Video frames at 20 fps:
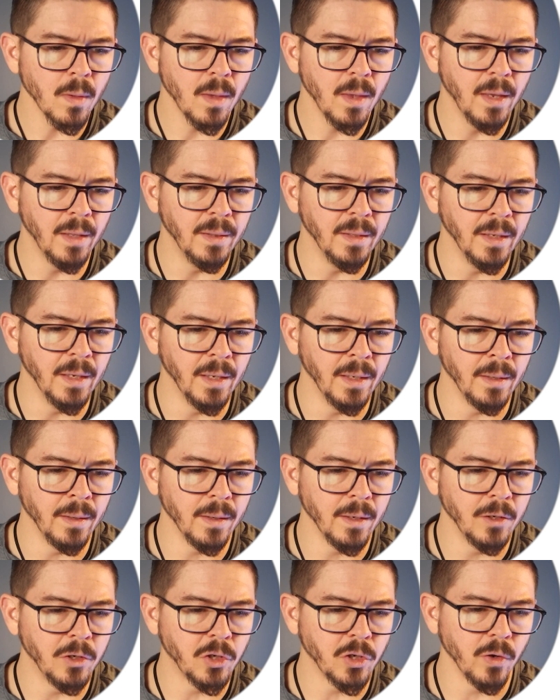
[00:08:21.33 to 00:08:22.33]
And then
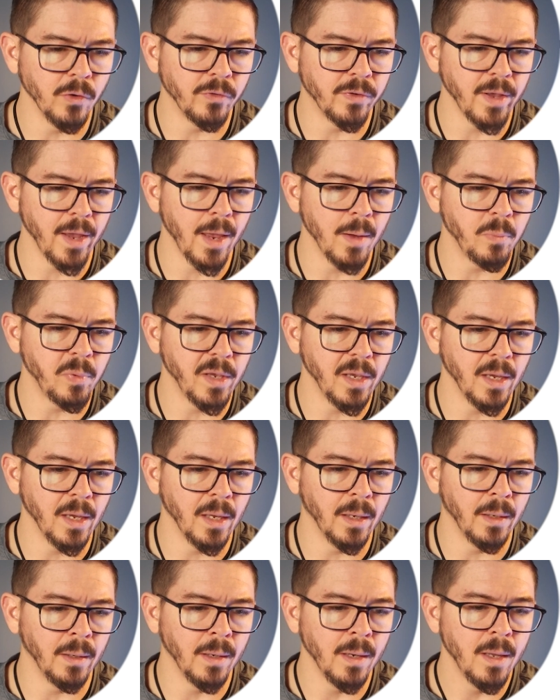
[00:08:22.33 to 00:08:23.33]
it shows the
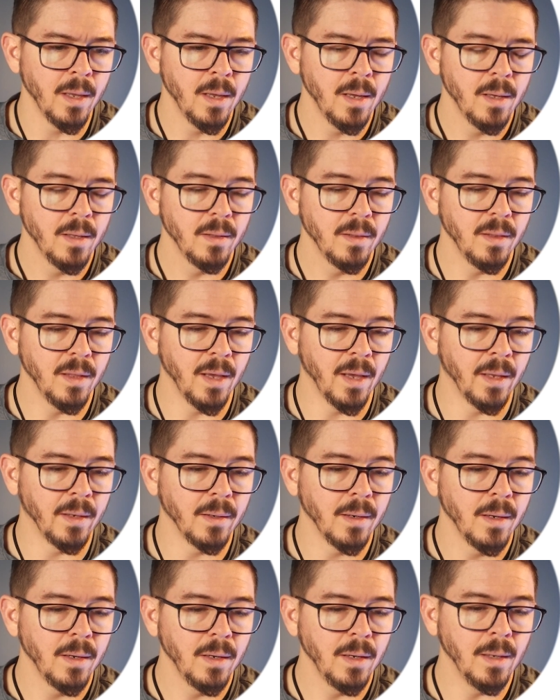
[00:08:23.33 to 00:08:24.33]
APN that
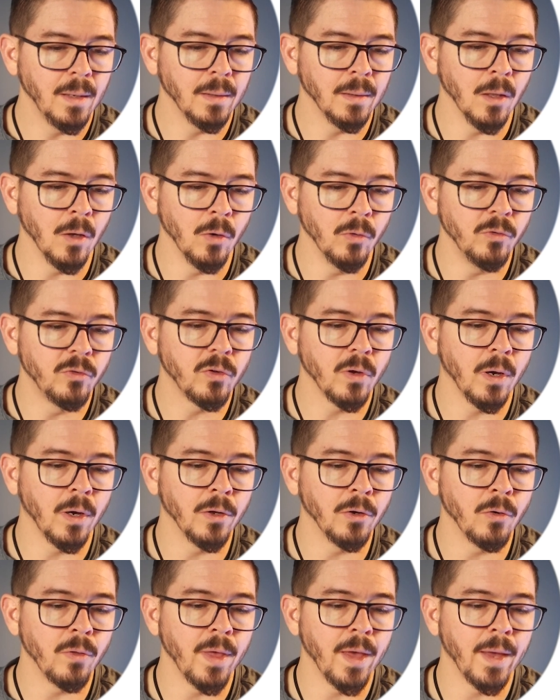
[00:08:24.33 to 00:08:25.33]
it loads
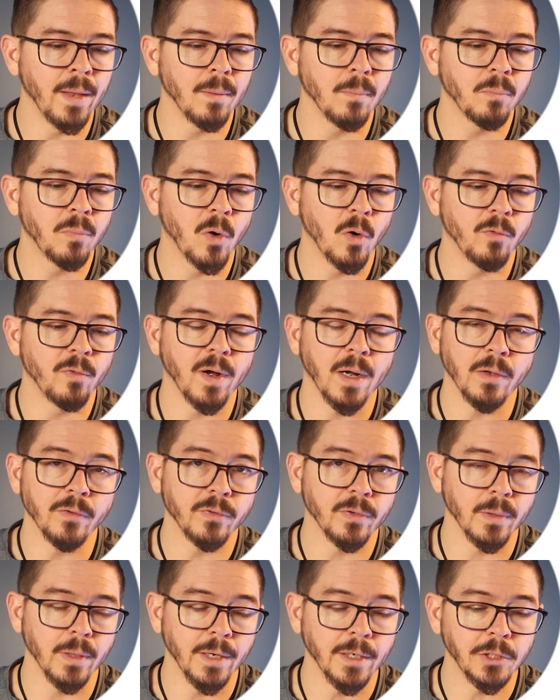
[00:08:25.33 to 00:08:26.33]
under that profile
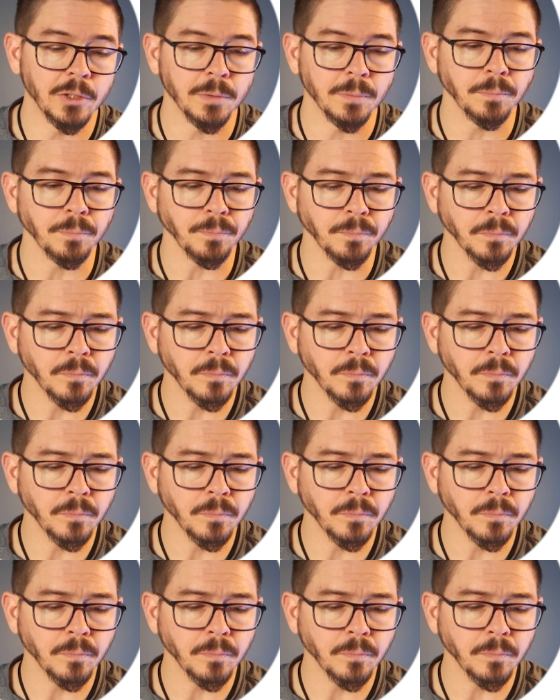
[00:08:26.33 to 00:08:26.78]
selection.